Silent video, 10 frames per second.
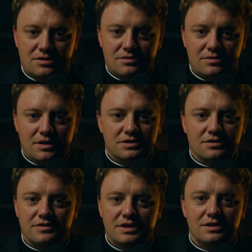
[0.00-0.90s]
to
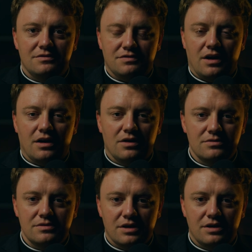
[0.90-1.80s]
intervene for our
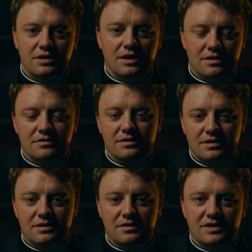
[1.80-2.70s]
own good and
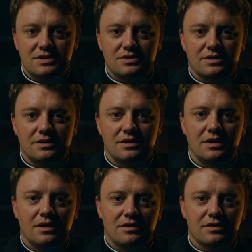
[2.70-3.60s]
eventually
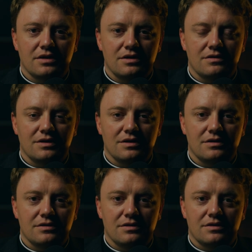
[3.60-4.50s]
the good of
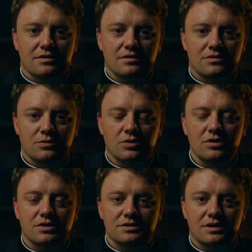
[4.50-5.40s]
the
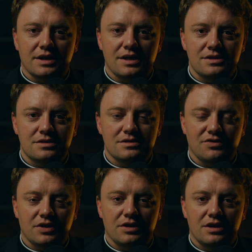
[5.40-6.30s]
world against these
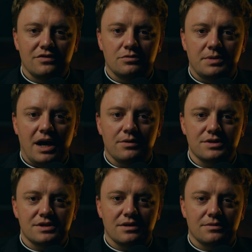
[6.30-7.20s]
very evil
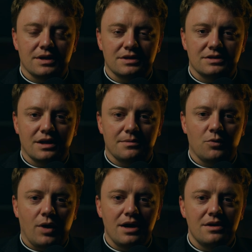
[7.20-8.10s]
powers that were at the time.
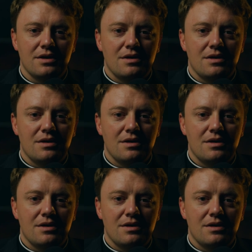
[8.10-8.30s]
Why?